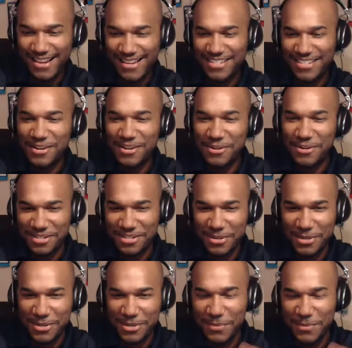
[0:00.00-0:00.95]
Contender
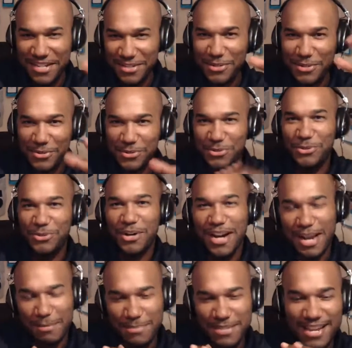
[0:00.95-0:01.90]
Series when this news
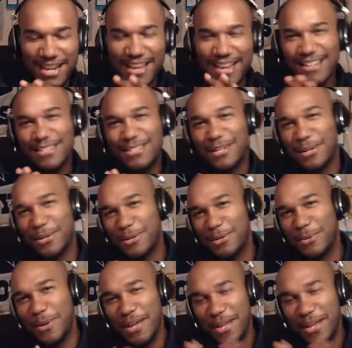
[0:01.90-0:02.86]
dropped.
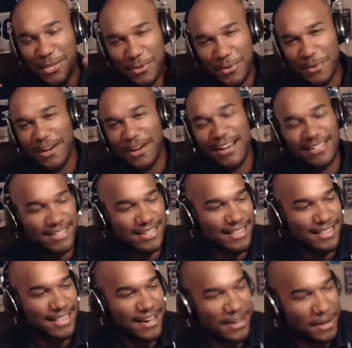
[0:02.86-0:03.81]
So you were actually
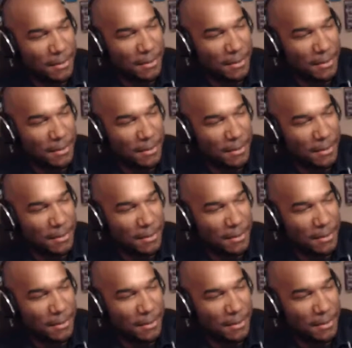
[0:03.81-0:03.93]
there